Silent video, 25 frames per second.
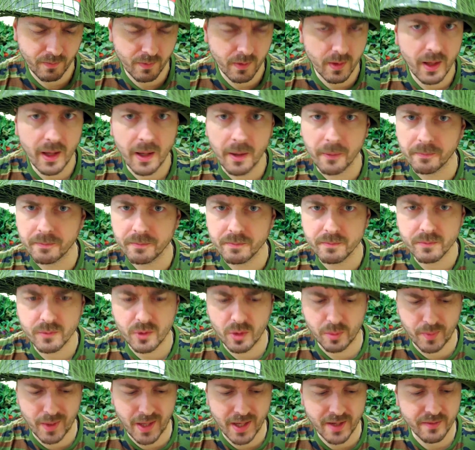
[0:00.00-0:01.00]
Yeah,
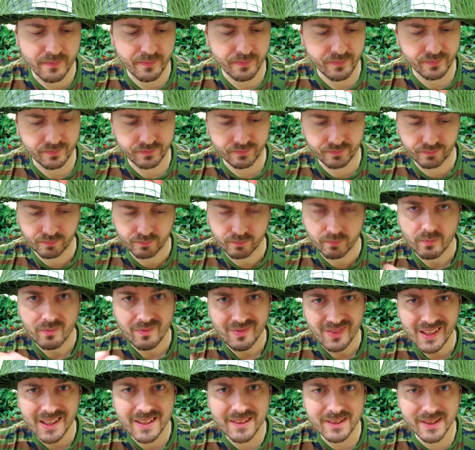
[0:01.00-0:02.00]
not bad.
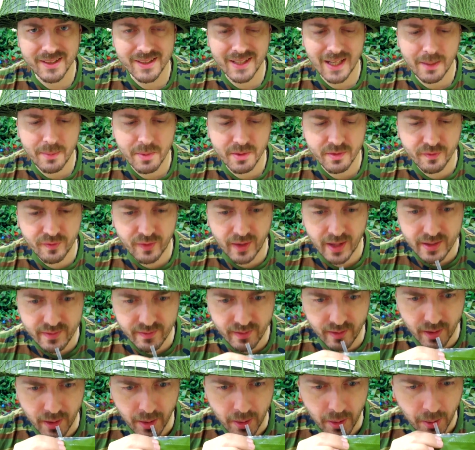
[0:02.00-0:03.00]
It is lemon
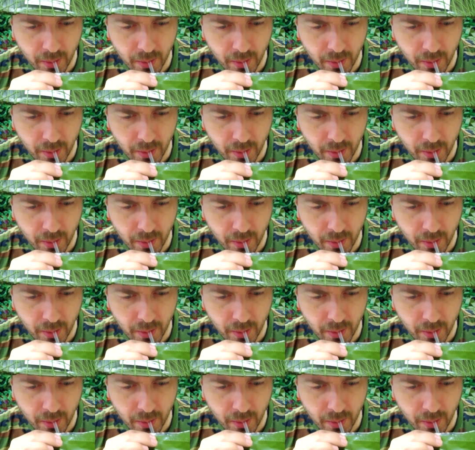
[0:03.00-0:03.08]
flavour.